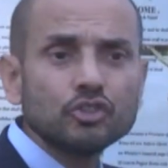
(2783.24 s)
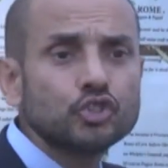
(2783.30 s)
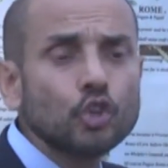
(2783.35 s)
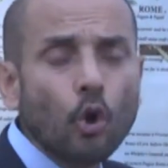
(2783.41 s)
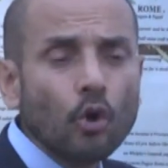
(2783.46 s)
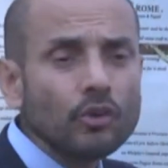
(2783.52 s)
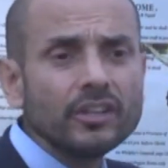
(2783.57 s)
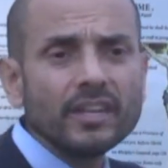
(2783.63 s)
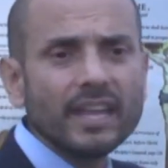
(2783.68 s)

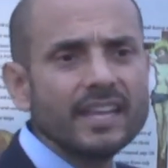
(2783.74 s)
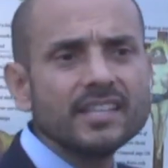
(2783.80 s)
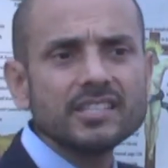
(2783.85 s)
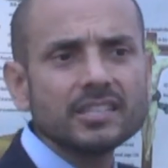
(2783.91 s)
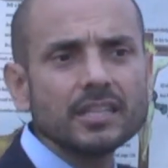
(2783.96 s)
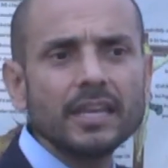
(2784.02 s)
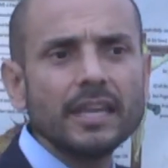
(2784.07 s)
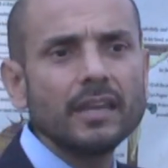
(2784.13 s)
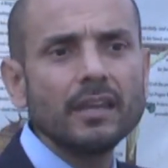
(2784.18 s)
John is
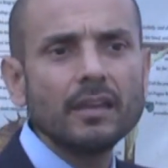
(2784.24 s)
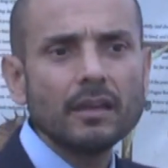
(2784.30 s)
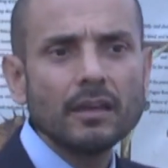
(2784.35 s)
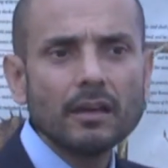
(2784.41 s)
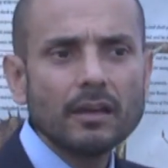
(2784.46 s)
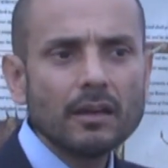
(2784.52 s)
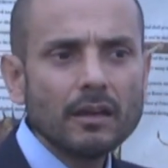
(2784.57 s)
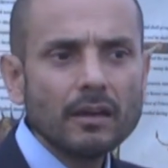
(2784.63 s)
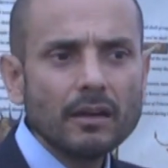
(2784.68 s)
the
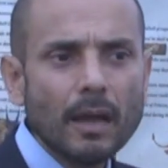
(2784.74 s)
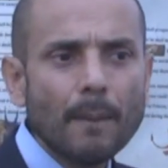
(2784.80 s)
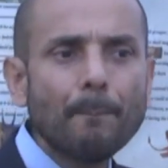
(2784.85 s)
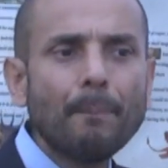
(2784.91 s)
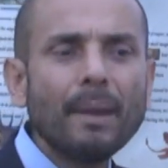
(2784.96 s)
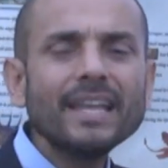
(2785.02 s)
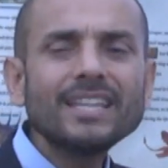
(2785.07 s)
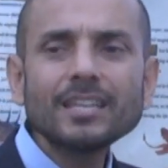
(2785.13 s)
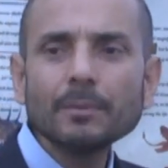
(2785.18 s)

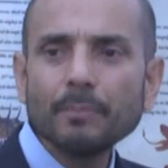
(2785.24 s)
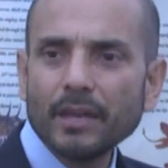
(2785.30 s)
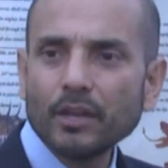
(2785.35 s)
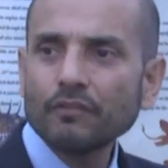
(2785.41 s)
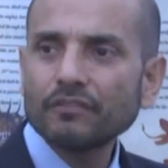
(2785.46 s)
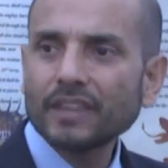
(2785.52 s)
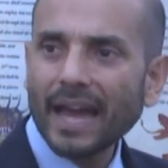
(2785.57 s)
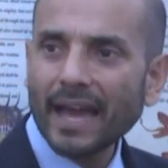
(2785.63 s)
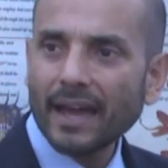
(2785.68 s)
epitome
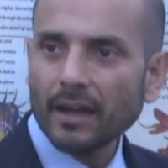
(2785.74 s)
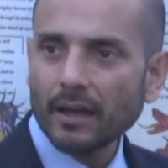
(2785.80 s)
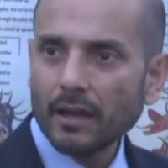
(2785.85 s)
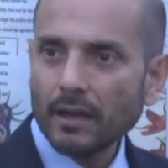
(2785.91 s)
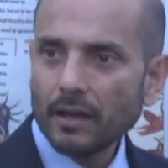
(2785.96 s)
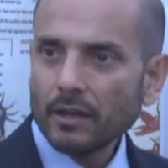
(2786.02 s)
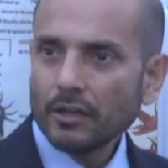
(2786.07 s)
of that